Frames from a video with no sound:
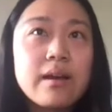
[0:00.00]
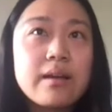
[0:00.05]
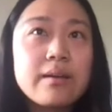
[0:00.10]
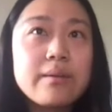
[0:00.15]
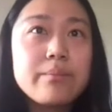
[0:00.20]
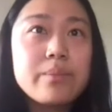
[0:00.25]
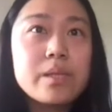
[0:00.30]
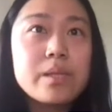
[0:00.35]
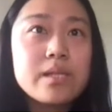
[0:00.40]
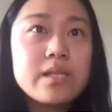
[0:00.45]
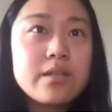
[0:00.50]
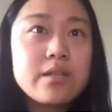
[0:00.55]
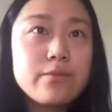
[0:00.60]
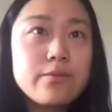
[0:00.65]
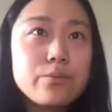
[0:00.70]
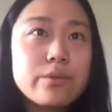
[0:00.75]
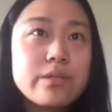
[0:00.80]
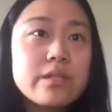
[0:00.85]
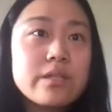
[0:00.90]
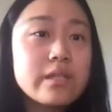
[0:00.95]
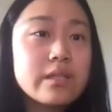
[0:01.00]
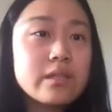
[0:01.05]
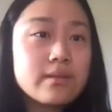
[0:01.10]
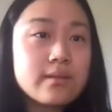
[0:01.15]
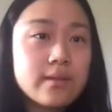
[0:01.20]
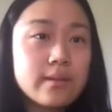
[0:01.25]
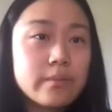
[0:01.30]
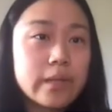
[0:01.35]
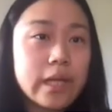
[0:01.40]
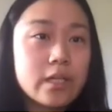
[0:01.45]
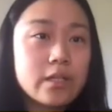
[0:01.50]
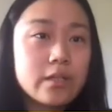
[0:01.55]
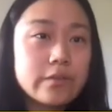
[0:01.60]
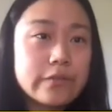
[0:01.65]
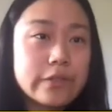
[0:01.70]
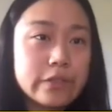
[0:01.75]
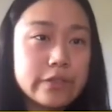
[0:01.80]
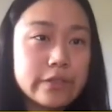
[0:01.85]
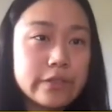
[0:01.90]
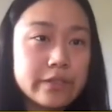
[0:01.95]
I believe we need some kind
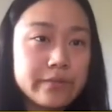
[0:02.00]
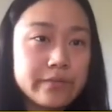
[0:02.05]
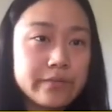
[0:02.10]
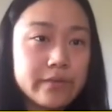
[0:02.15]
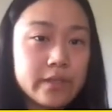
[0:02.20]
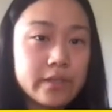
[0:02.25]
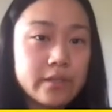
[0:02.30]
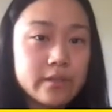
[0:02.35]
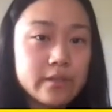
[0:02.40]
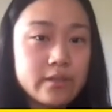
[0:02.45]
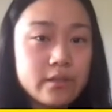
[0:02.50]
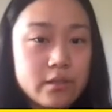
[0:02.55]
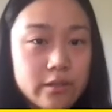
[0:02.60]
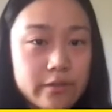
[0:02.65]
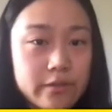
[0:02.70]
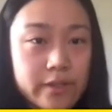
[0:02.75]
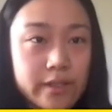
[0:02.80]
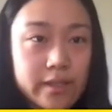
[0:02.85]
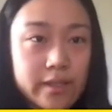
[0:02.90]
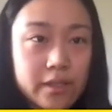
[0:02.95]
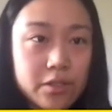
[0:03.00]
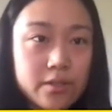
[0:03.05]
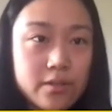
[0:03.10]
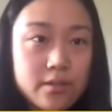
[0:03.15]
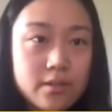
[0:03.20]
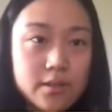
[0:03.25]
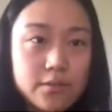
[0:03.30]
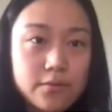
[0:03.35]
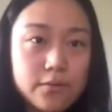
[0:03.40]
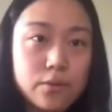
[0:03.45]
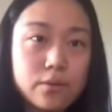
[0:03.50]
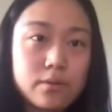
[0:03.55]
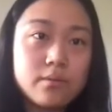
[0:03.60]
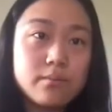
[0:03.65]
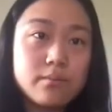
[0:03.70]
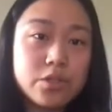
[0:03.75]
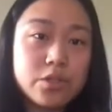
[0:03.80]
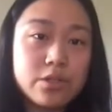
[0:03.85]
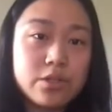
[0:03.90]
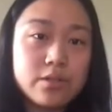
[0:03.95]
of certifications
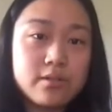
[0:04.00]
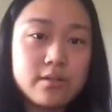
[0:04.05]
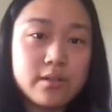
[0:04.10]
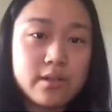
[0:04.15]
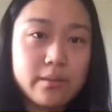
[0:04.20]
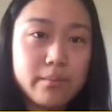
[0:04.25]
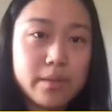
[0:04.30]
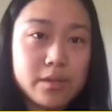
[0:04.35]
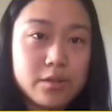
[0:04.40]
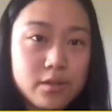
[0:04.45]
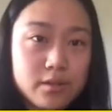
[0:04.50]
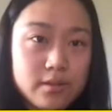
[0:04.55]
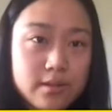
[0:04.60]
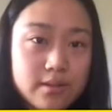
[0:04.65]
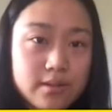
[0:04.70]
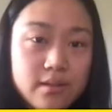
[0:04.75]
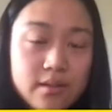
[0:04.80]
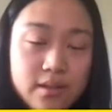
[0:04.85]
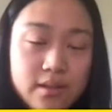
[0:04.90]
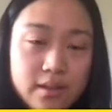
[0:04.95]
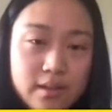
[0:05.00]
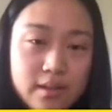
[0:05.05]
for machine learning methods.